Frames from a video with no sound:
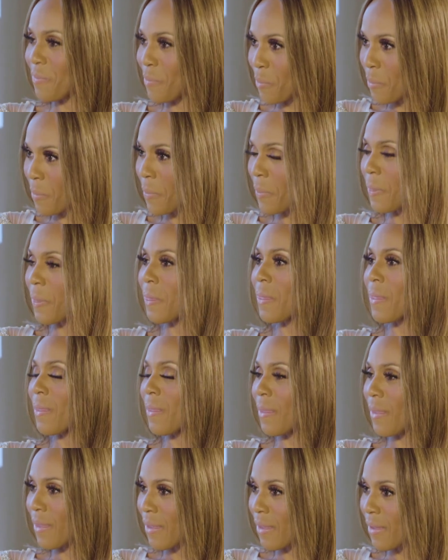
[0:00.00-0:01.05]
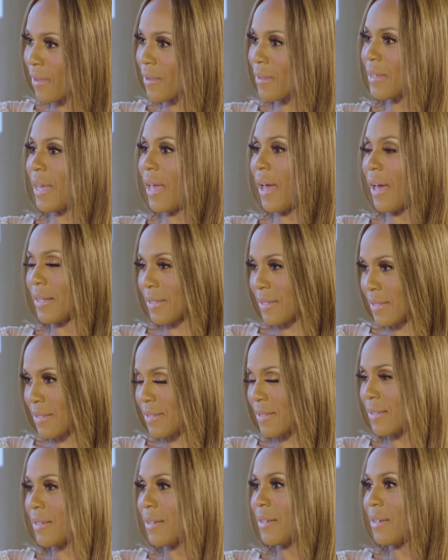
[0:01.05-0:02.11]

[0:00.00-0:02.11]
especially with music. Like, yes.